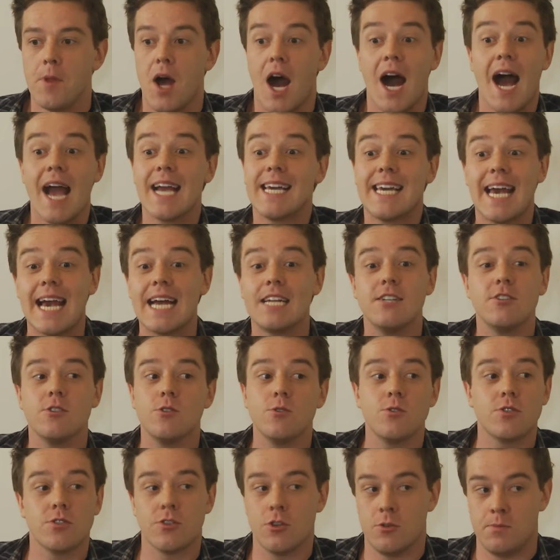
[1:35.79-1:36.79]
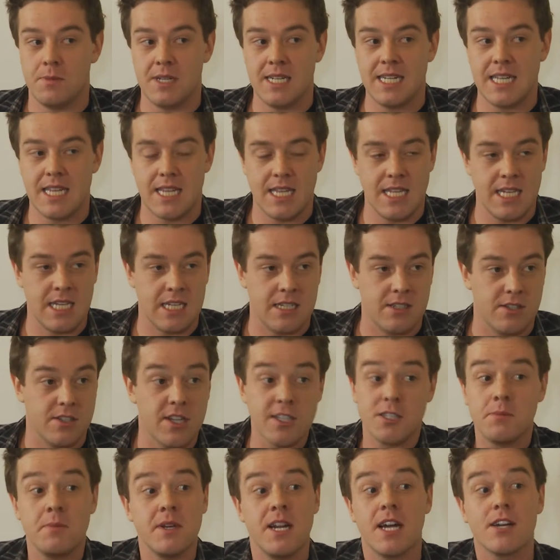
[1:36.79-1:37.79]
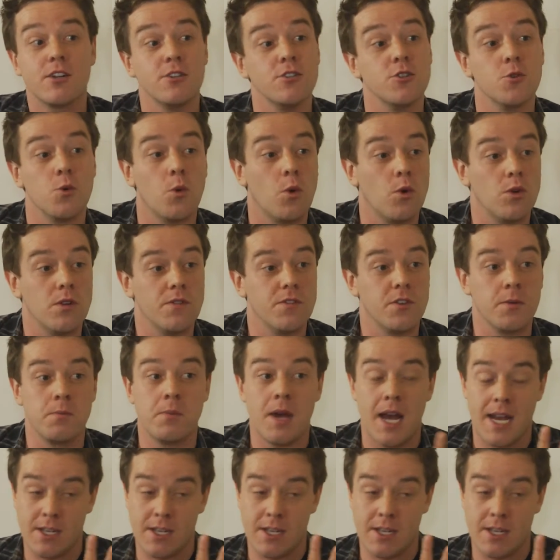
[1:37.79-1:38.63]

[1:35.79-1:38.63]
I can do so many things. Doesn't mean I can do all of them